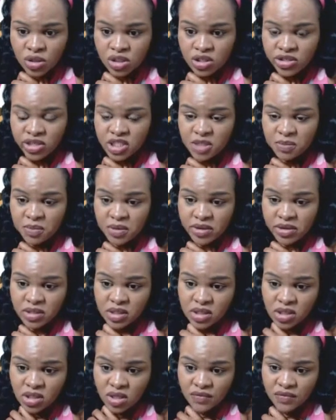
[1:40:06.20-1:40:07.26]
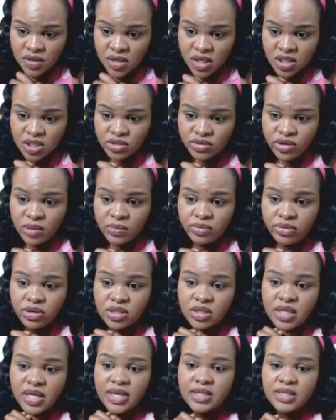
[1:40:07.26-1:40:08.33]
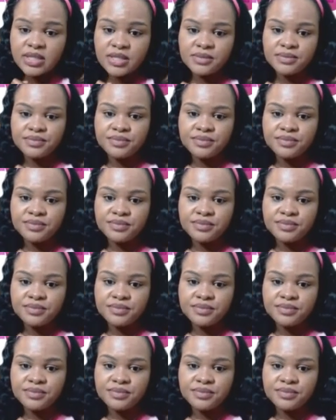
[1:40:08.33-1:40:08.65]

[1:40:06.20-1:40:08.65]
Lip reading: the transparency of the electoral process.